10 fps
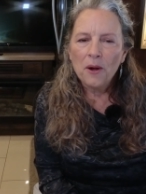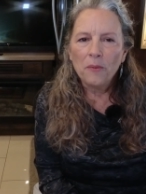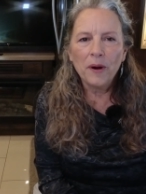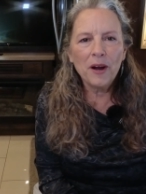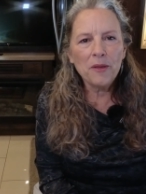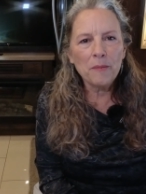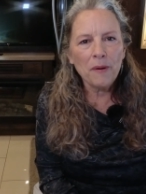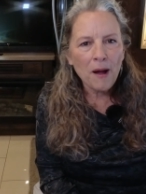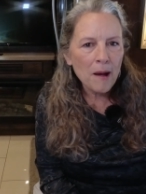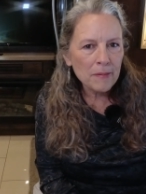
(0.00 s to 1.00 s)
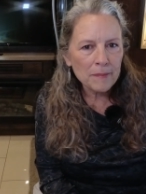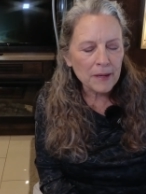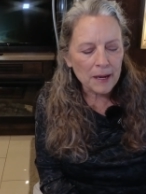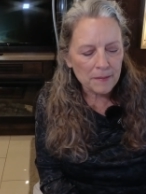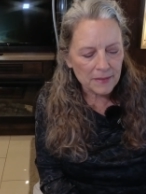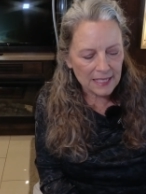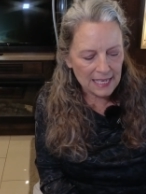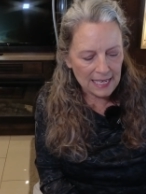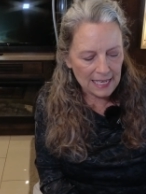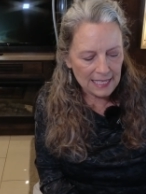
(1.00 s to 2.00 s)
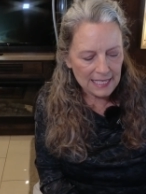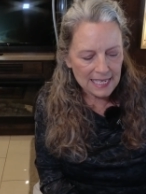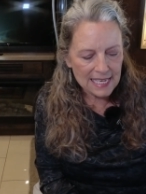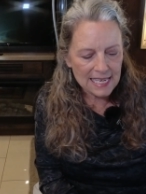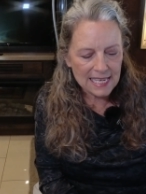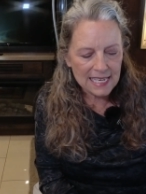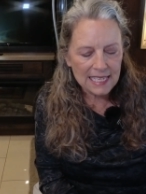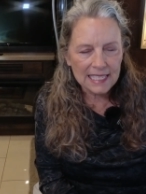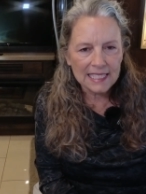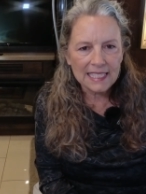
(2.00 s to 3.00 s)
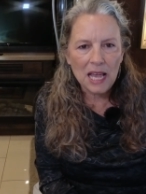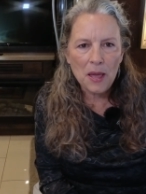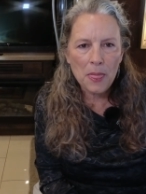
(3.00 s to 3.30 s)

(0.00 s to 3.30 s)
Where the problem comes in is